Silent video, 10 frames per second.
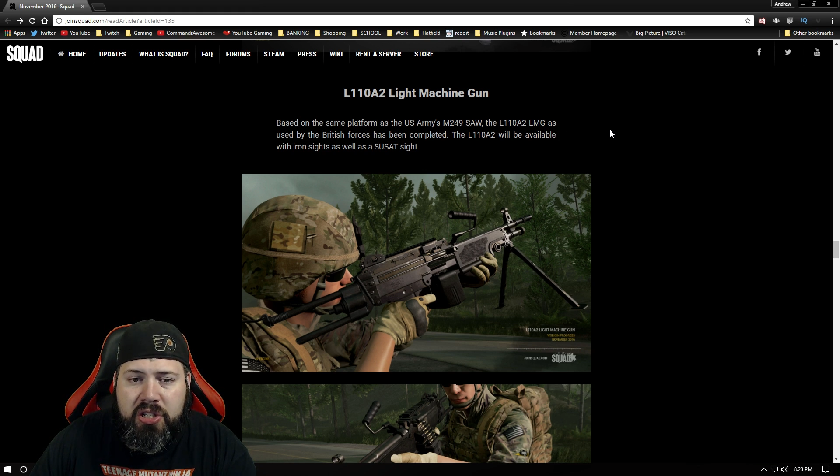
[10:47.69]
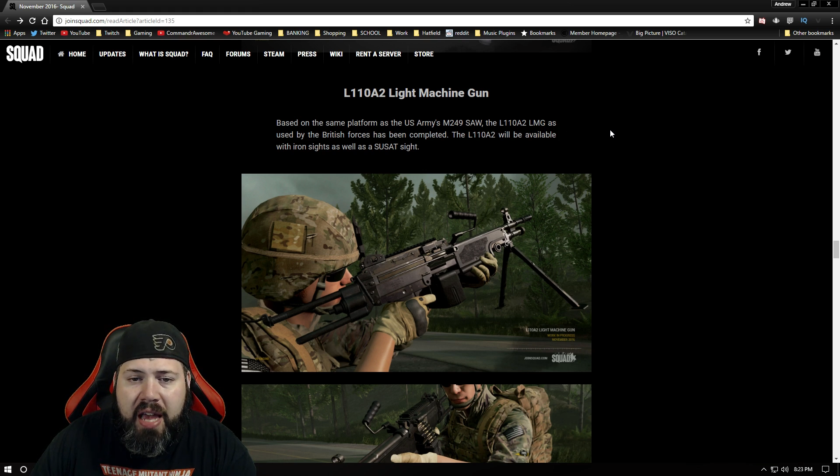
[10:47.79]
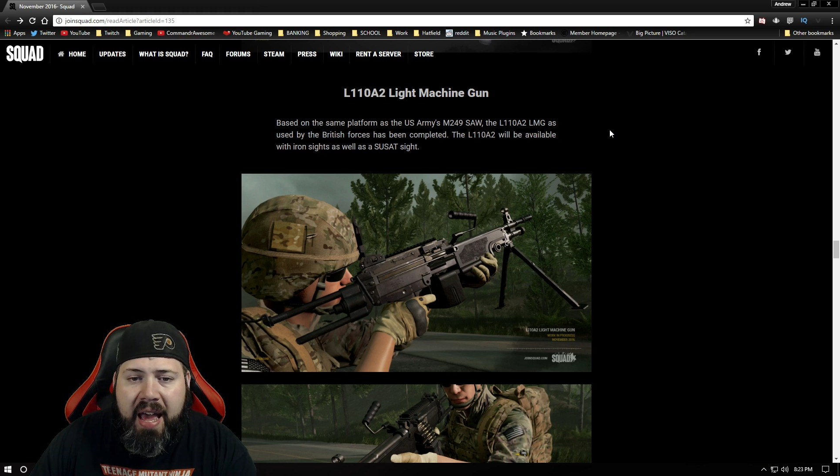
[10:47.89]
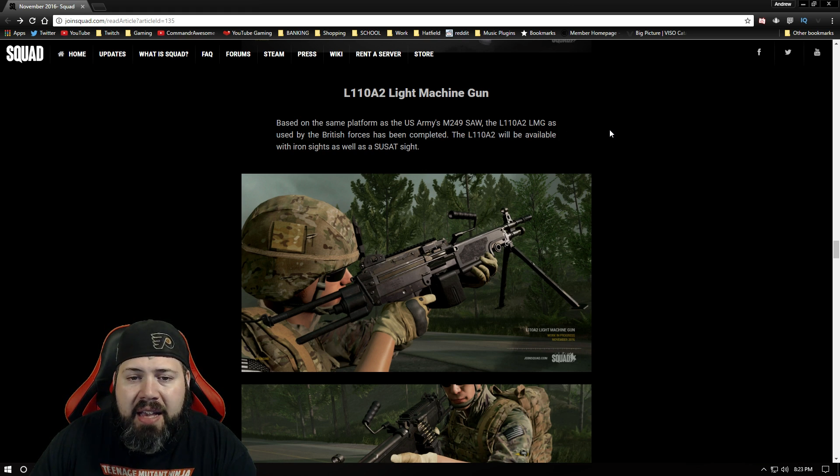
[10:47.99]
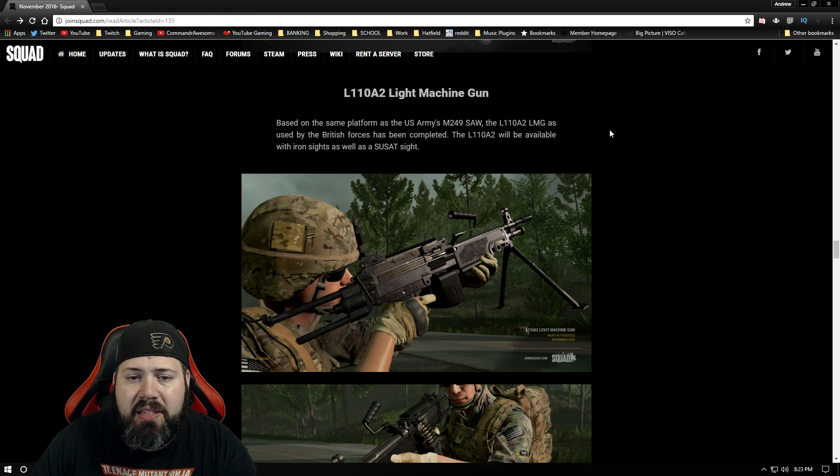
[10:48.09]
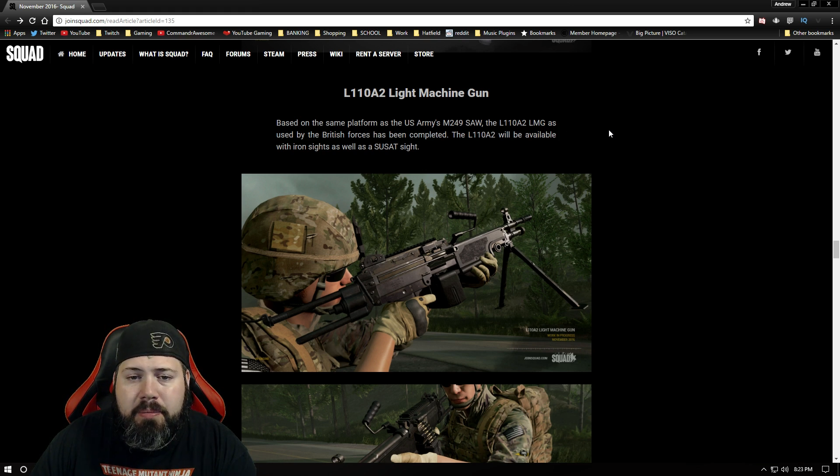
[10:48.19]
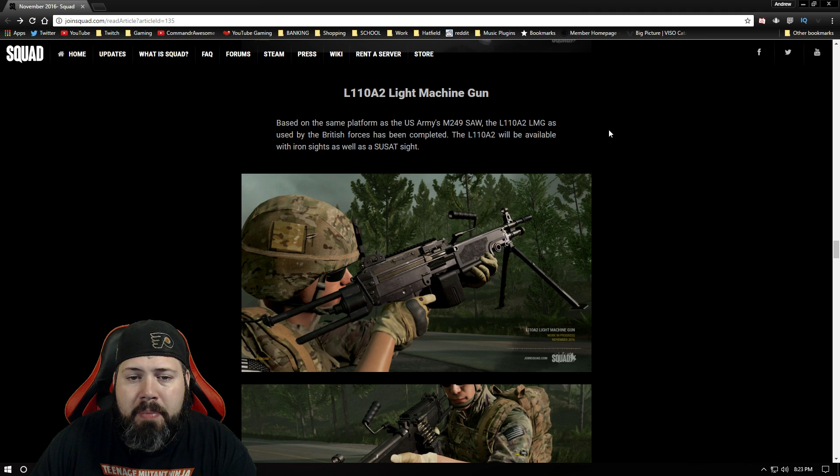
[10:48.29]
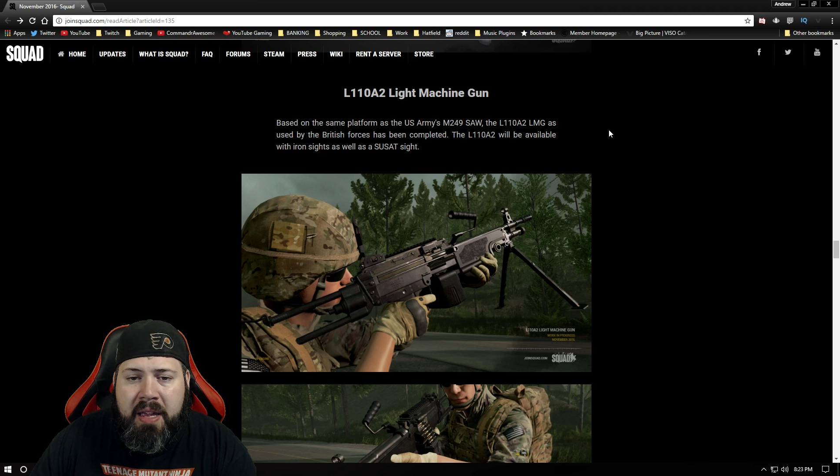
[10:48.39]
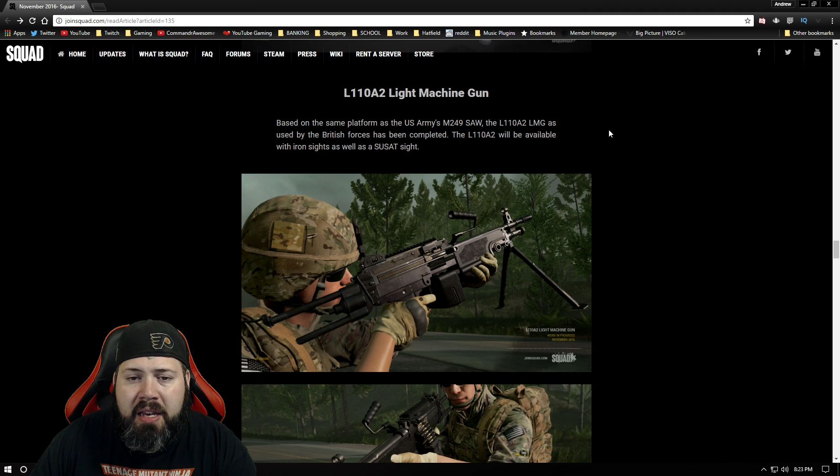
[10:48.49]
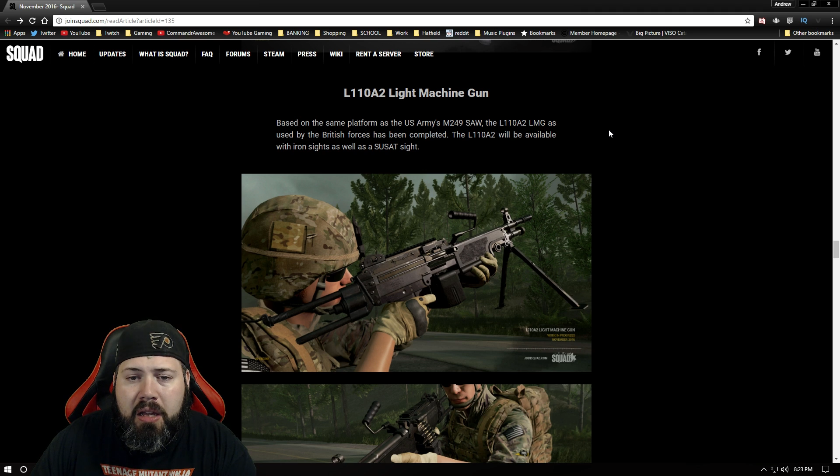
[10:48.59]
has
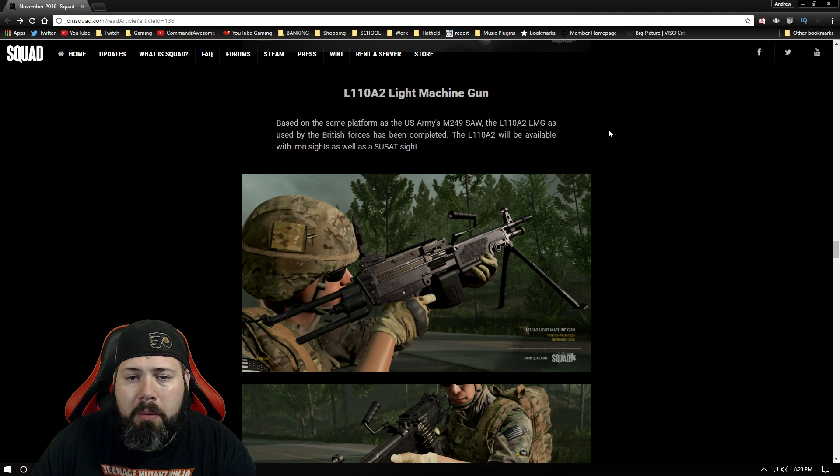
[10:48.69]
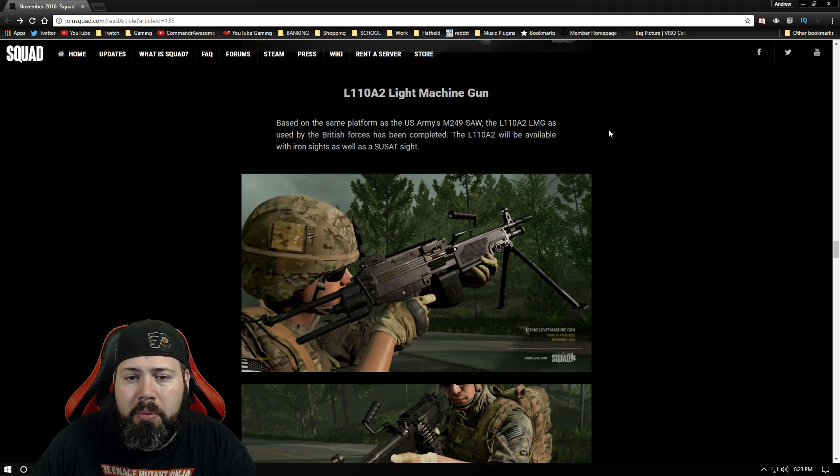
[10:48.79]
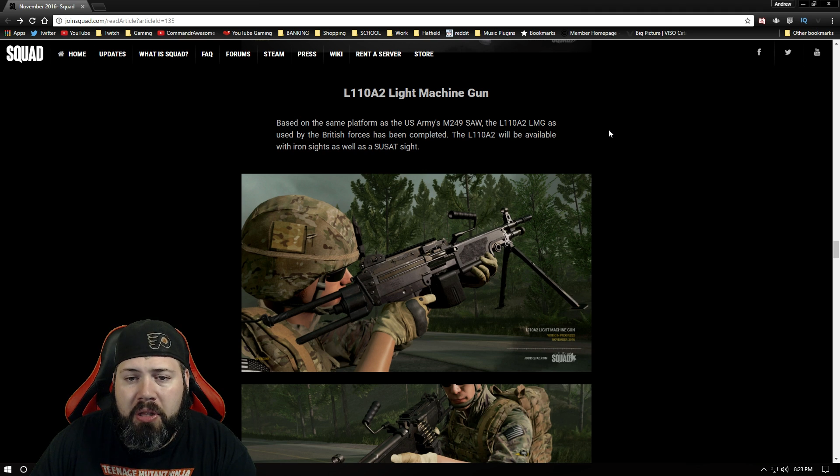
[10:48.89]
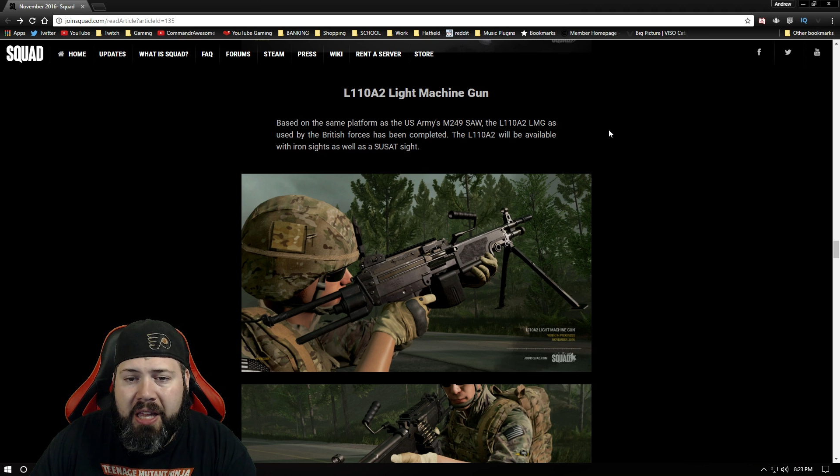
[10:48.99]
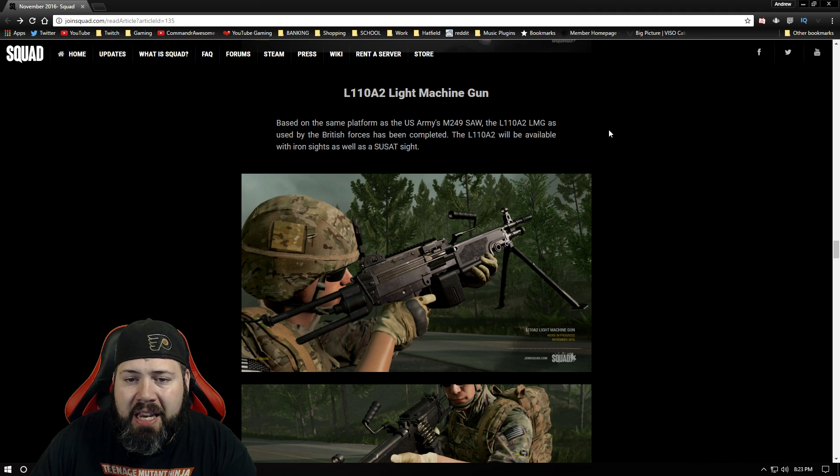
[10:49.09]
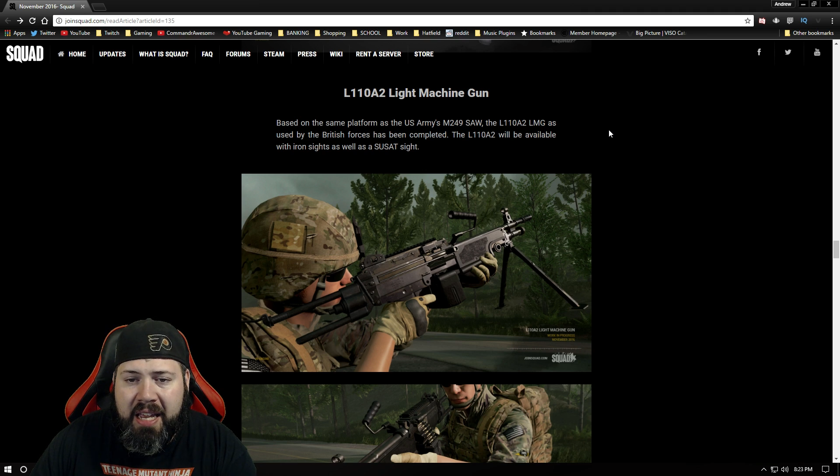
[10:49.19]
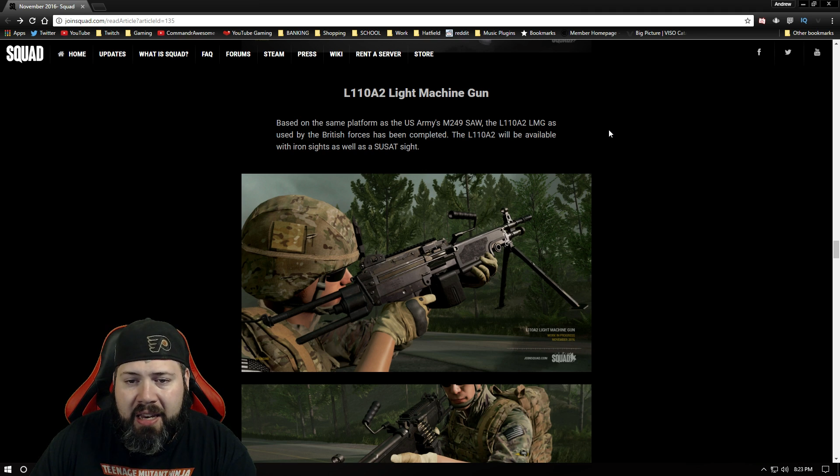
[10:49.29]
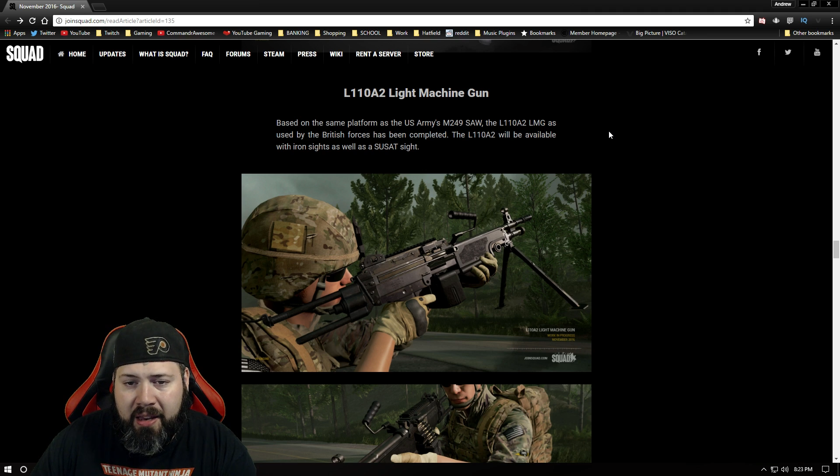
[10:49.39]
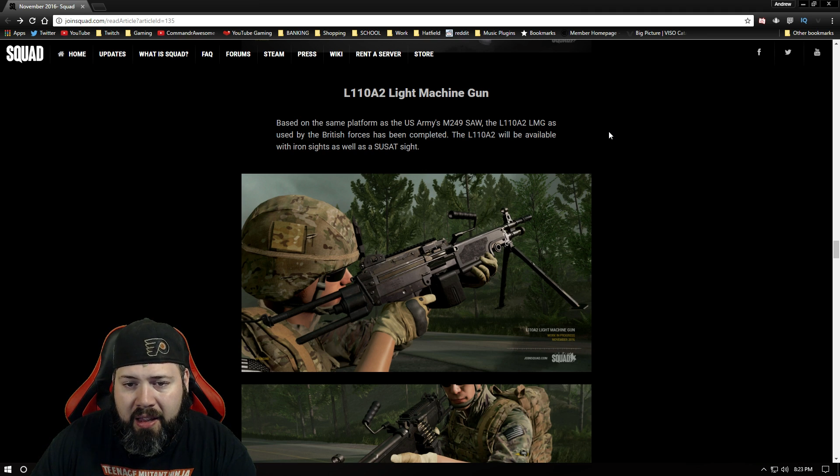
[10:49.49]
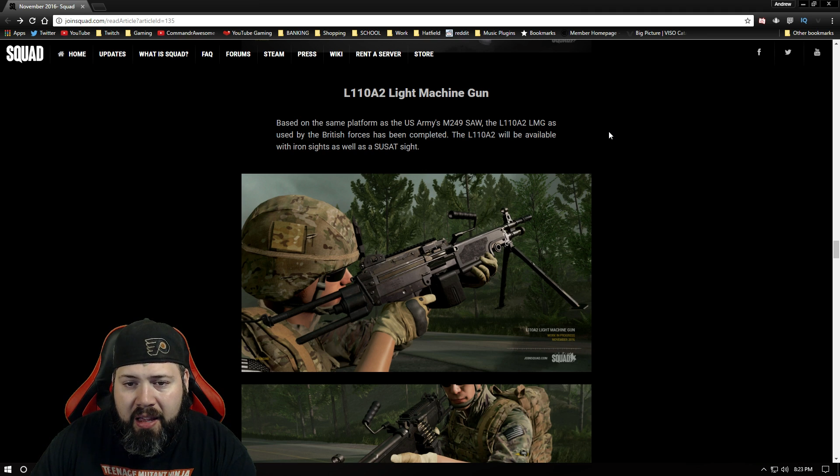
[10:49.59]
been completed.